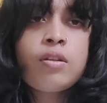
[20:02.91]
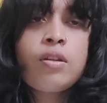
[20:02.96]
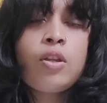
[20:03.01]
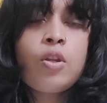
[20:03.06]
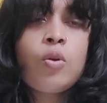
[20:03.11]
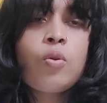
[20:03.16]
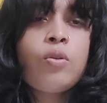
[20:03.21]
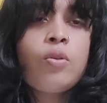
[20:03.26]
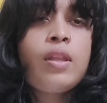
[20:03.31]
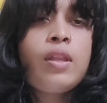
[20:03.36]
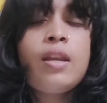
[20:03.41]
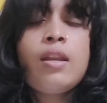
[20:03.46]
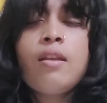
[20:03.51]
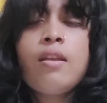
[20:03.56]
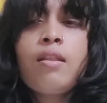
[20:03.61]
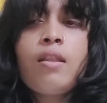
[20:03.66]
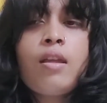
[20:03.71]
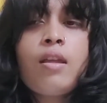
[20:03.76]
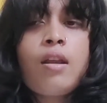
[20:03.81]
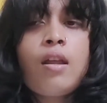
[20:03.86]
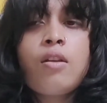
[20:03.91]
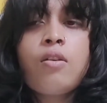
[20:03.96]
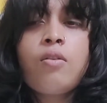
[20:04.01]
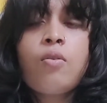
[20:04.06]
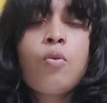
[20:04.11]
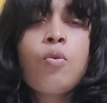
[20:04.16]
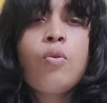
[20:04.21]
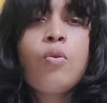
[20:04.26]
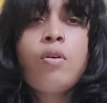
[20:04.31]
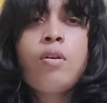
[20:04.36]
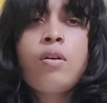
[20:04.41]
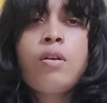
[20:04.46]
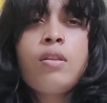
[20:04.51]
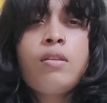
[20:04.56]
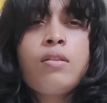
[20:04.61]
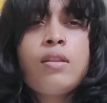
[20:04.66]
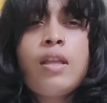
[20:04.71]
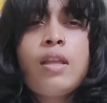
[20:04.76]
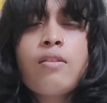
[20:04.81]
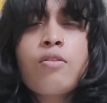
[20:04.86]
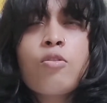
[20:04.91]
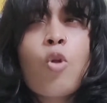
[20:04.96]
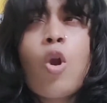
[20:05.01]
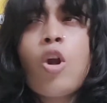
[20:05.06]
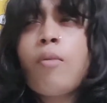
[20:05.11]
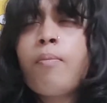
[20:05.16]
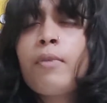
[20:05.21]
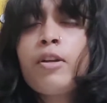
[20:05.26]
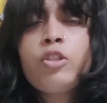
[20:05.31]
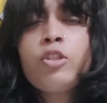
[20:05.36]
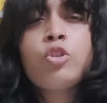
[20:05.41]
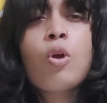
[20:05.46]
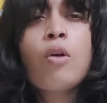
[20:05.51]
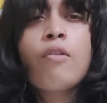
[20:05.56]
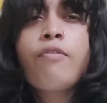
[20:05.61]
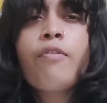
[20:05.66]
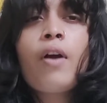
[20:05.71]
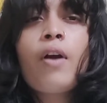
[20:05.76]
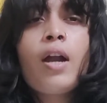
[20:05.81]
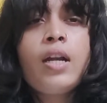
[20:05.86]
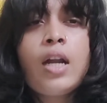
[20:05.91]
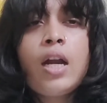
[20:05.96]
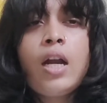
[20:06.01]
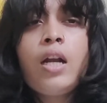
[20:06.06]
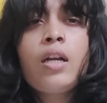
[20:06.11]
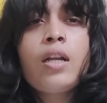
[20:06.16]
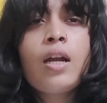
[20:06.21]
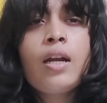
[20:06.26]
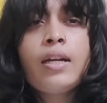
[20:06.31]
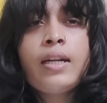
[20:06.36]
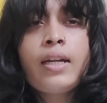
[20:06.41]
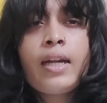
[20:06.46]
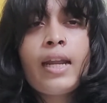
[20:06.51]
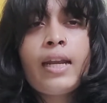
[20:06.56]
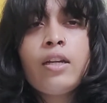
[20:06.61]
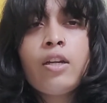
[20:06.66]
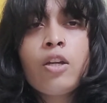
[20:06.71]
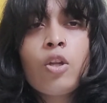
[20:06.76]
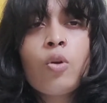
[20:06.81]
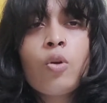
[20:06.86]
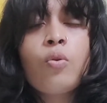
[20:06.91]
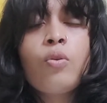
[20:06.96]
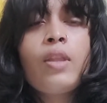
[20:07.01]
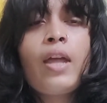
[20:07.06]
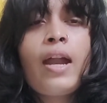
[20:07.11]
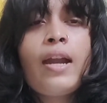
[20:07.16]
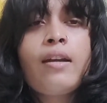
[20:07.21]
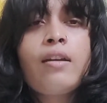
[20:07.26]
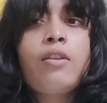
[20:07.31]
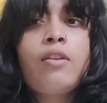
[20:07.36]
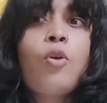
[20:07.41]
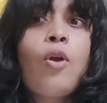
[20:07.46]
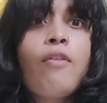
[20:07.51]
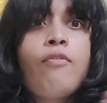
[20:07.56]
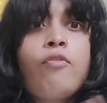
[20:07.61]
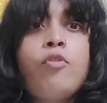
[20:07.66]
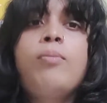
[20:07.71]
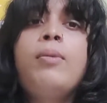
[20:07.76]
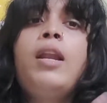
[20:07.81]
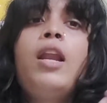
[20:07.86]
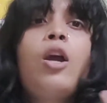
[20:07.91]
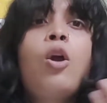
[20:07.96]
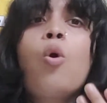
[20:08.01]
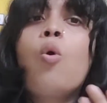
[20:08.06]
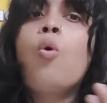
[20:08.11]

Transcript: You know, there's not much of adult content, you know, that you have to be like,